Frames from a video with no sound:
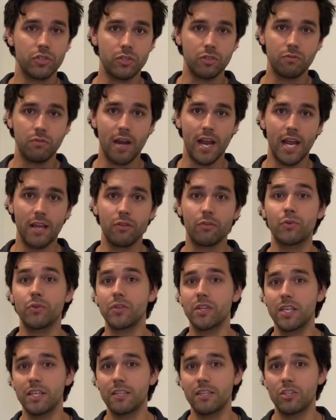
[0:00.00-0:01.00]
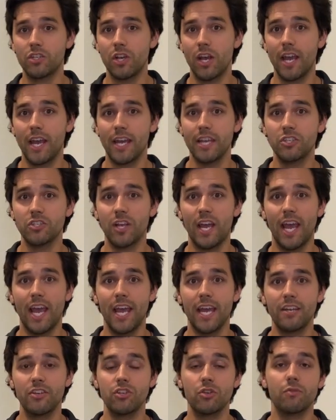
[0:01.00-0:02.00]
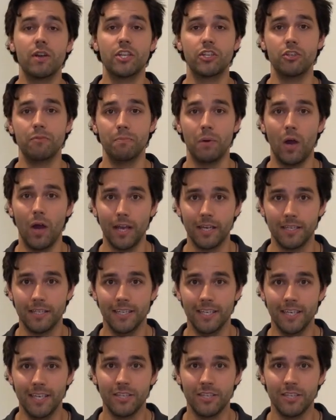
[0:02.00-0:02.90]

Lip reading: and around through the interchange, and you're at your bike.